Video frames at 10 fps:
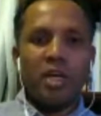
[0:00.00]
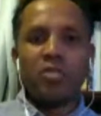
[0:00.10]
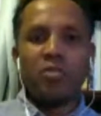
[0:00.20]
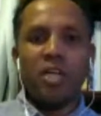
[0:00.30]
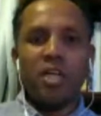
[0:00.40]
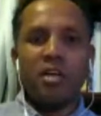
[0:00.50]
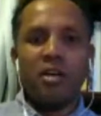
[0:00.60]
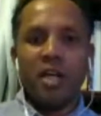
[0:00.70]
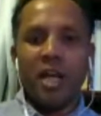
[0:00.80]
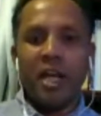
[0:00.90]
We are
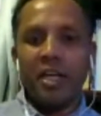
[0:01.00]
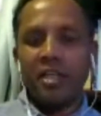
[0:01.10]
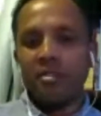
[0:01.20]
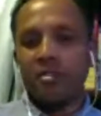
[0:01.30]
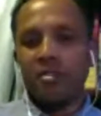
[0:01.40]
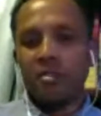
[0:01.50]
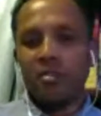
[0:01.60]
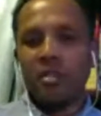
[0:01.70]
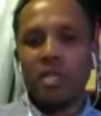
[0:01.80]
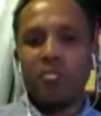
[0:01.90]
actually on air.
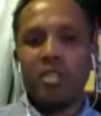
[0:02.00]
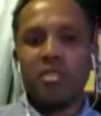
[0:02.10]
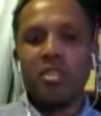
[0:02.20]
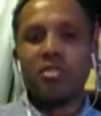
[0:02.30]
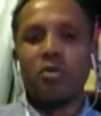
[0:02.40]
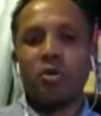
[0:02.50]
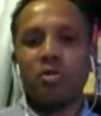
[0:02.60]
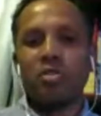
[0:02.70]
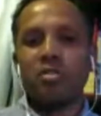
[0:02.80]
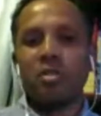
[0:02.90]
So that means this
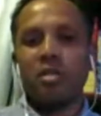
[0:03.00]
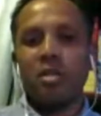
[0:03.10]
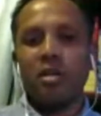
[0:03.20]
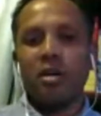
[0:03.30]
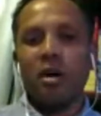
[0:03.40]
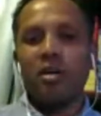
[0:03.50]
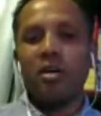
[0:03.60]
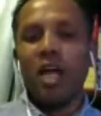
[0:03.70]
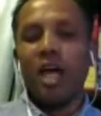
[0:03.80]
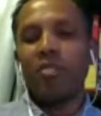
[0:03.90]
goes
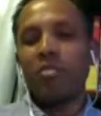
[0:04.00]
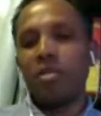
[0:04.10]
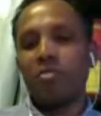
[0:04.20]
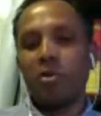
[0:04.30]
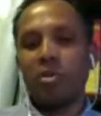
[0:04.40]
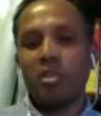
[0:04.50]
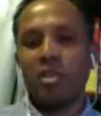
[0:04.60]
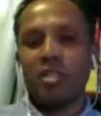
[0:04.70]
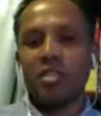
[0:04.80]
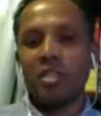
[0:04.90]
on live on
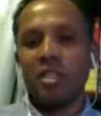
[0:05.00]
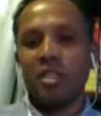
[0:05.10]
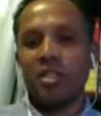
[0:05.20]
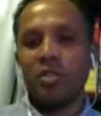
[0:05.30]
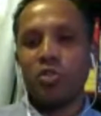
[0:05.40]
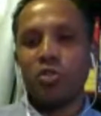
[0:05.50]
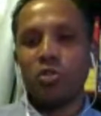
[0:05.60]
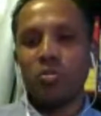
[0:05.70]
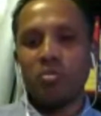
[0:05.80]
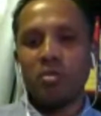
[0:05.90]
broadcast and
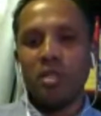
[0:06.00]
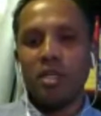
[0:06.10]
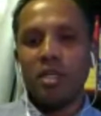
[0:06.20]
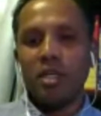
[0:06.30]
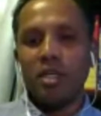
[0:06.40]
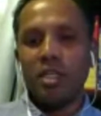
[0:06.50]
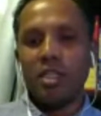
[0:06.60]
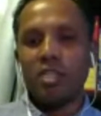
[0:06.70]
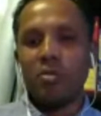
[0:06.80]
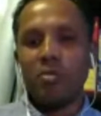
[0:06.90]
YouTube,
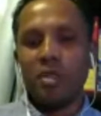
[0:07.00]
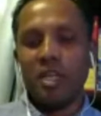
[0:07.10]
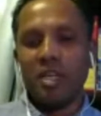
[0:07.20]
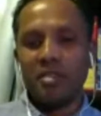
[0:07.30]
and this will be